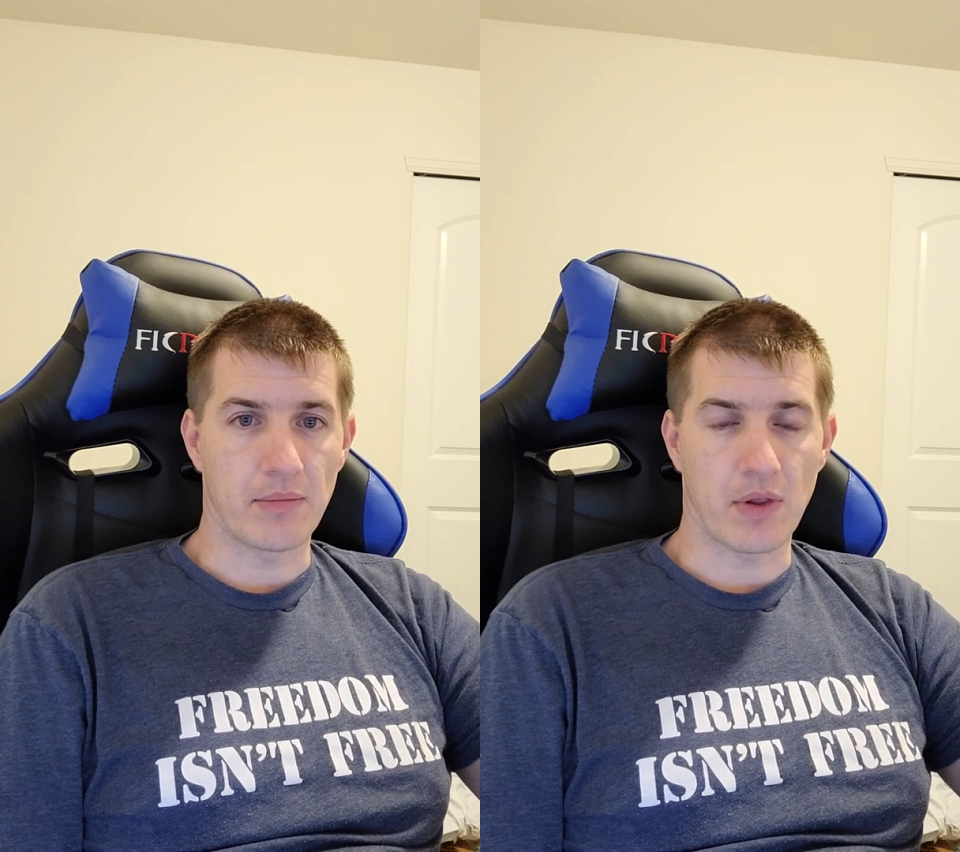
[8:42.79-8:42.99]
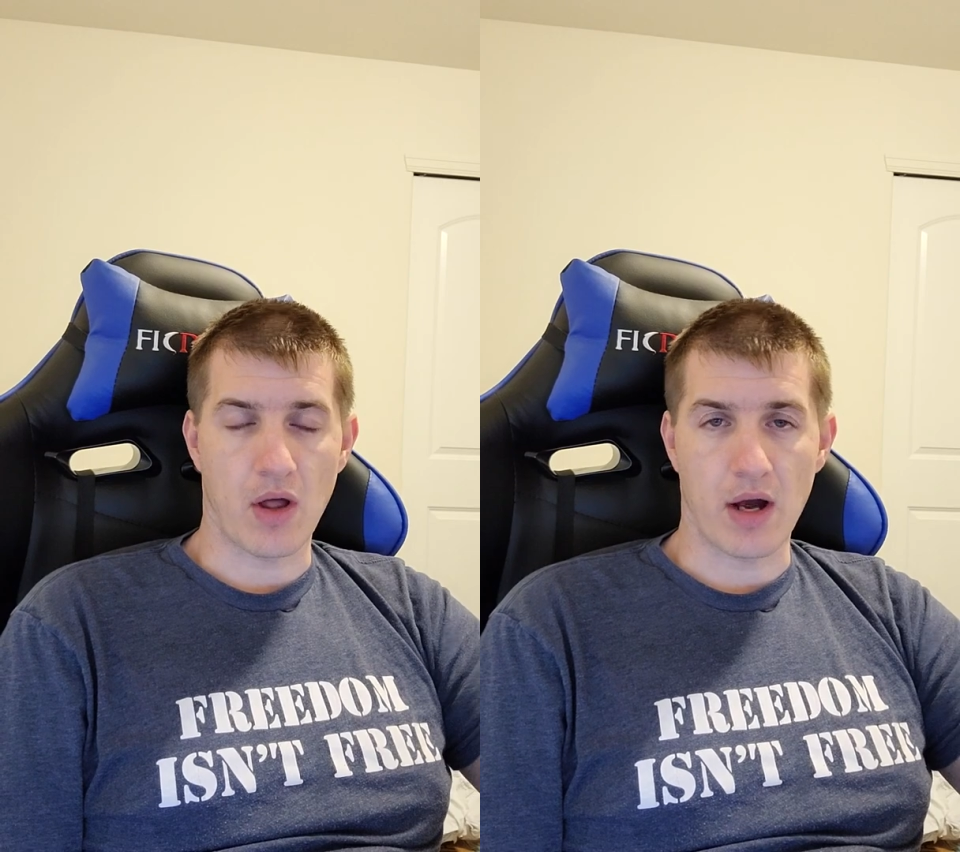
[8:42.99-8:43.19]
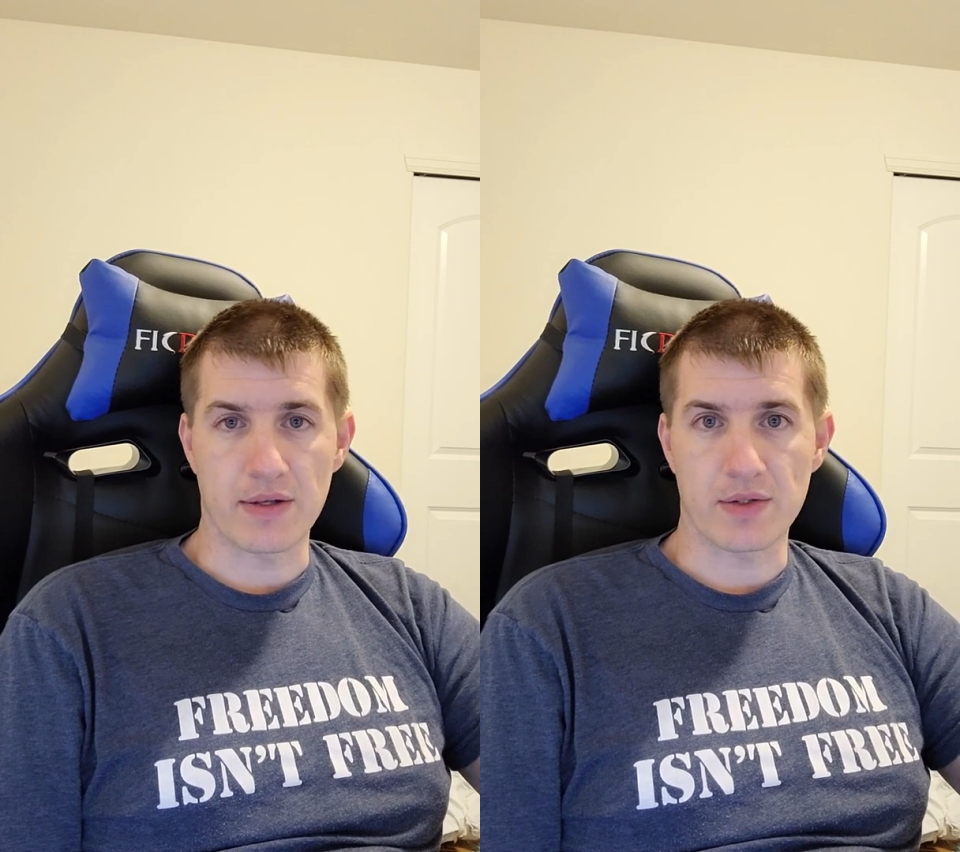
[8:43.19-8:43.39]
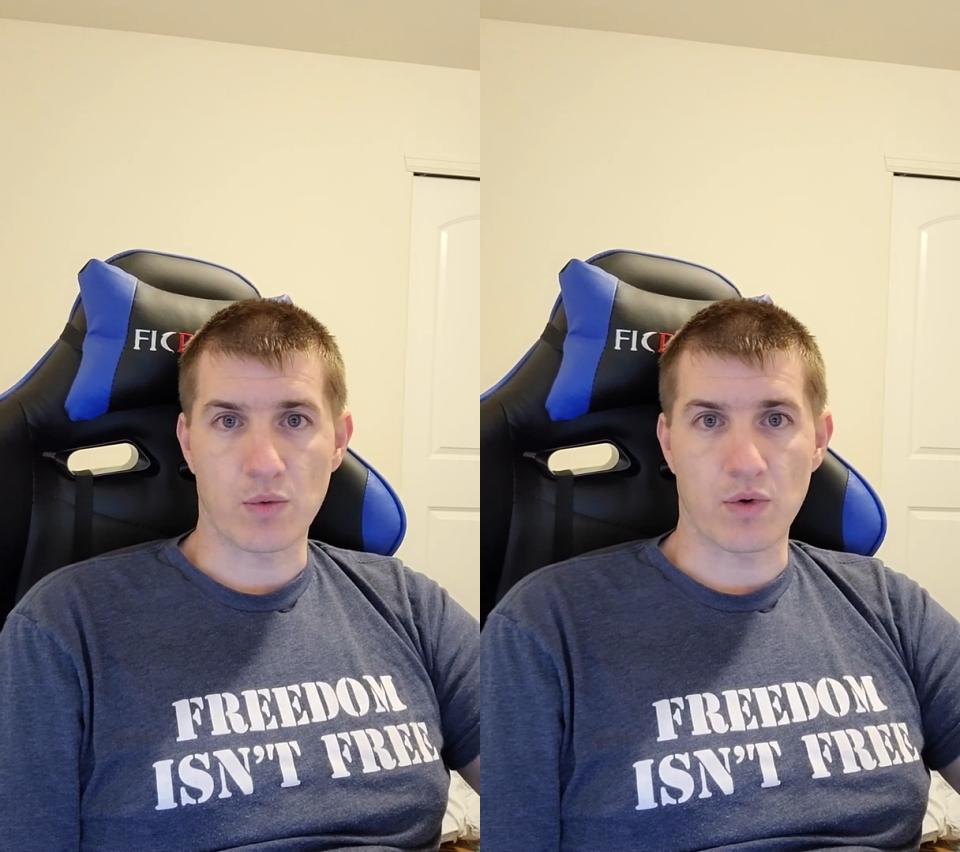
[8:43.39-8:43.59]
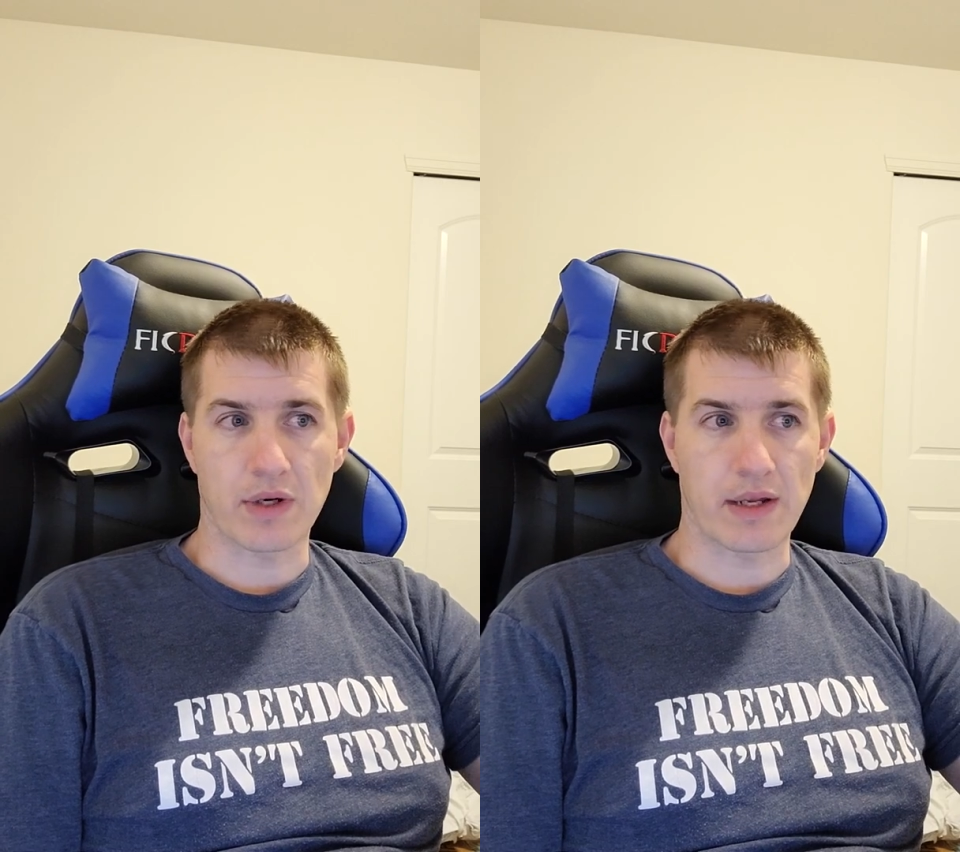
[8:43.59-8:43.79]
loss
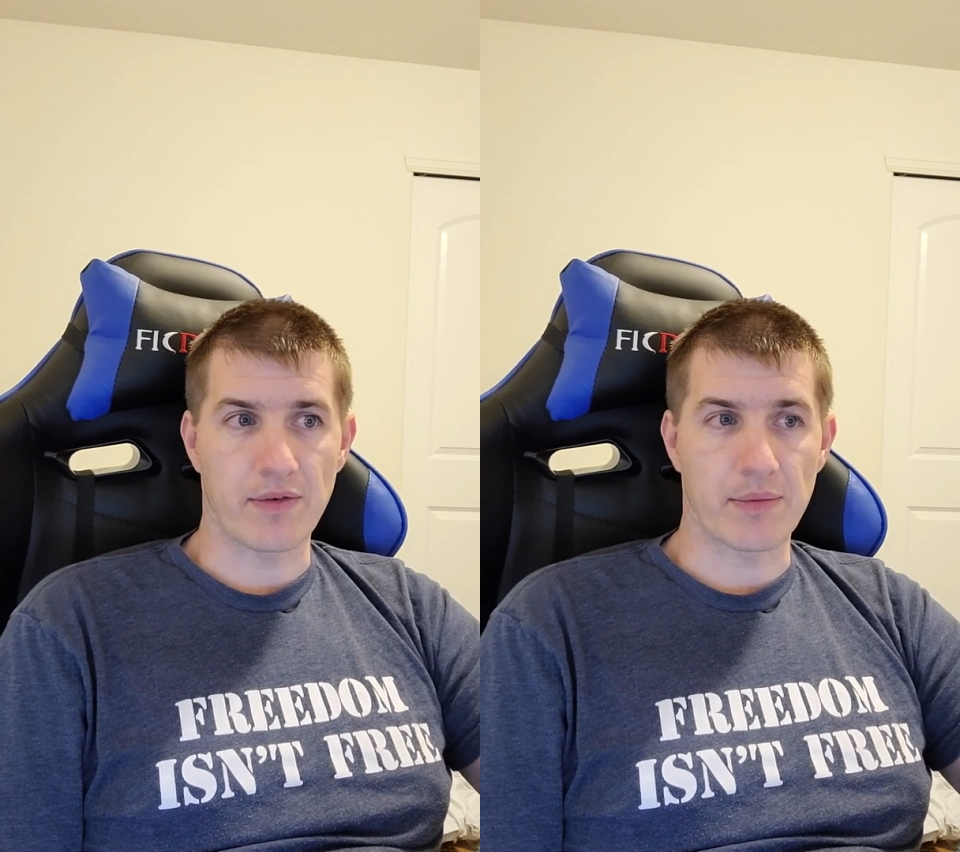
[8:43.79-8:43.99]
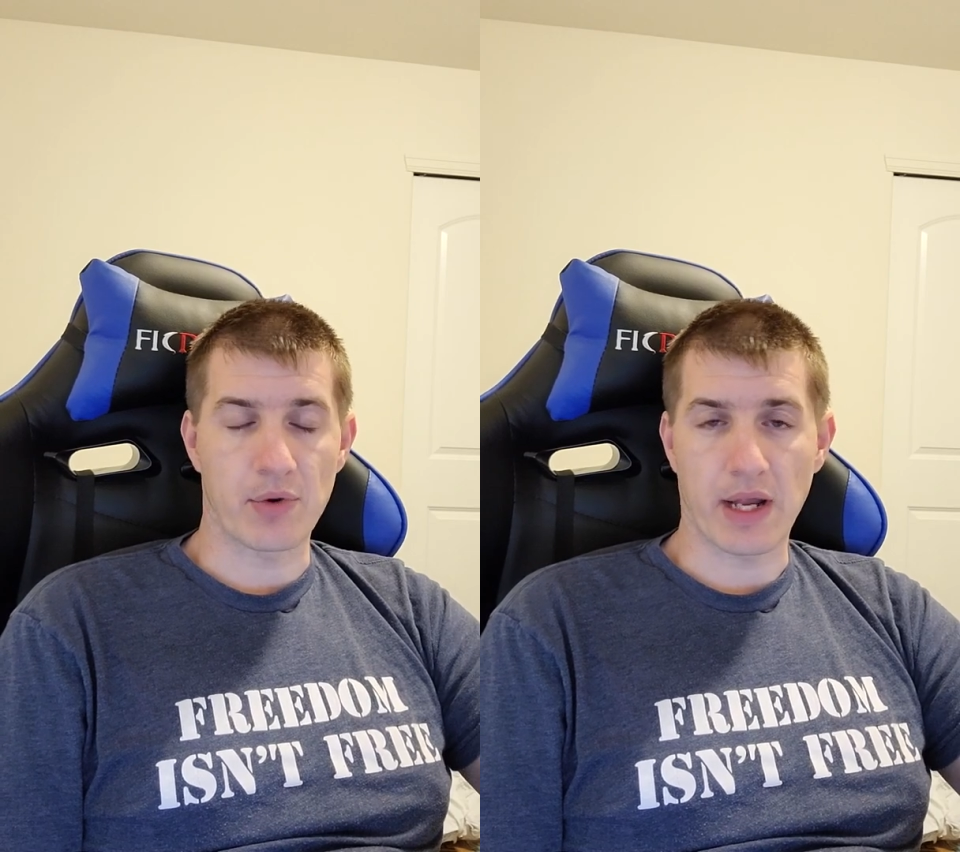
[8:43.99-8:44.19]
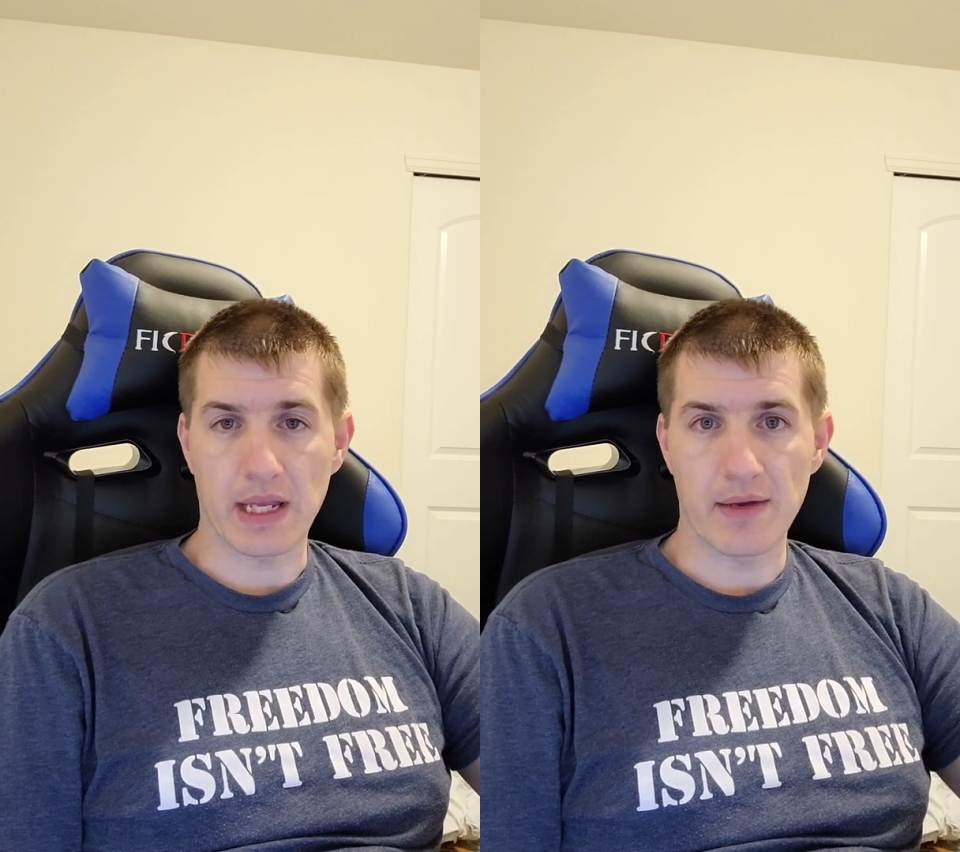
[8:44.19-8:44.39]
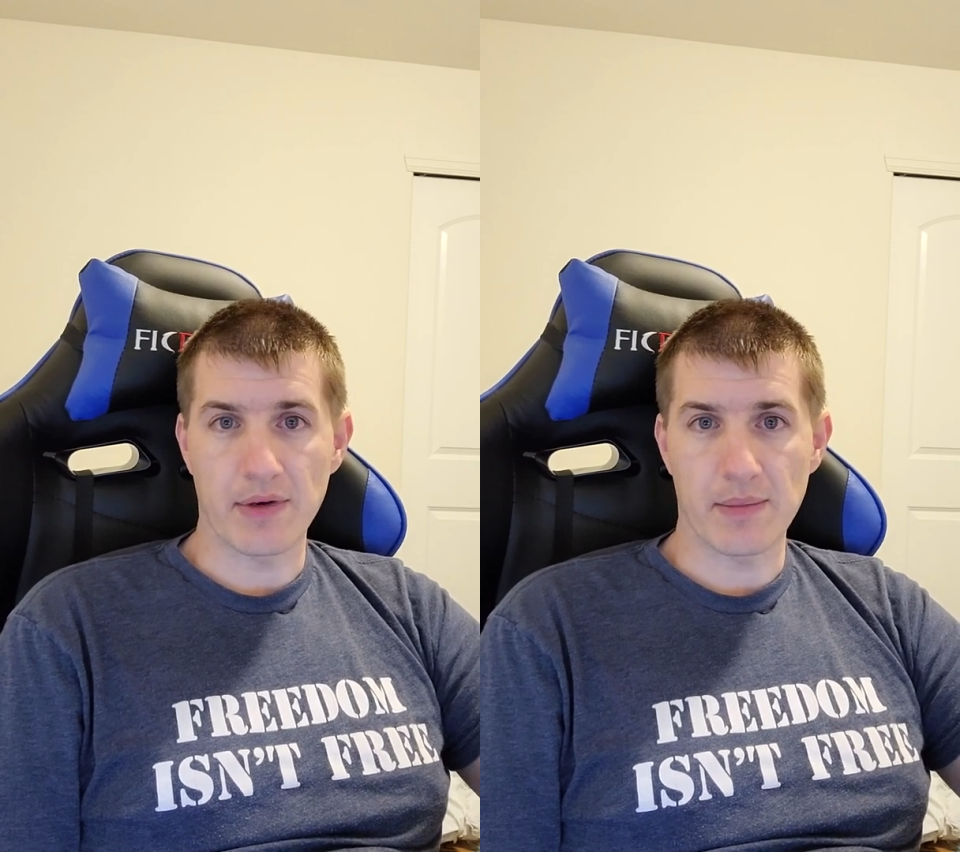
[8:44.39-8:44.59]
or even a break-even